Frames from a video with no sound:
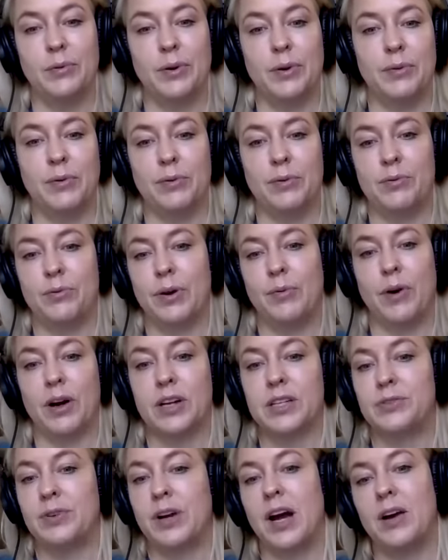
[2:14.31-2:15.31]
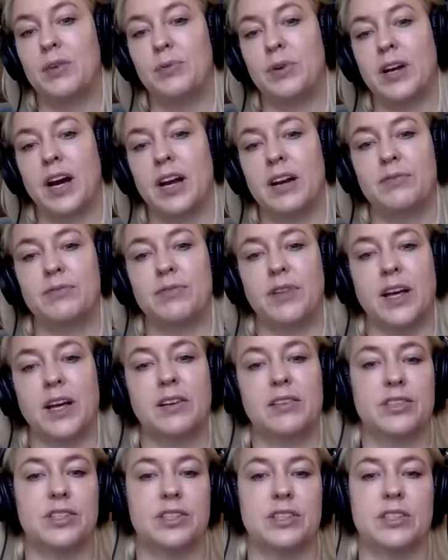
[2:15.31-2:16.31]
We walked around, we kind of
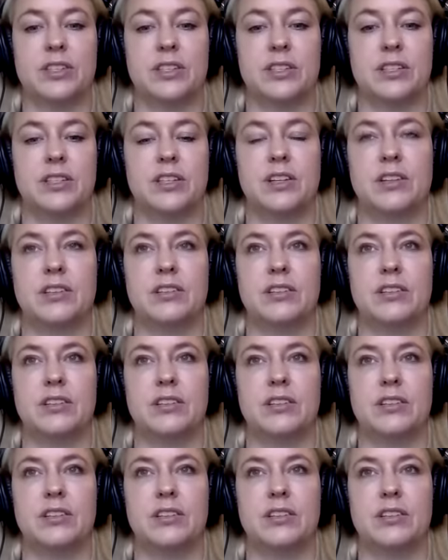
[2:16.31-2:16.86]
like just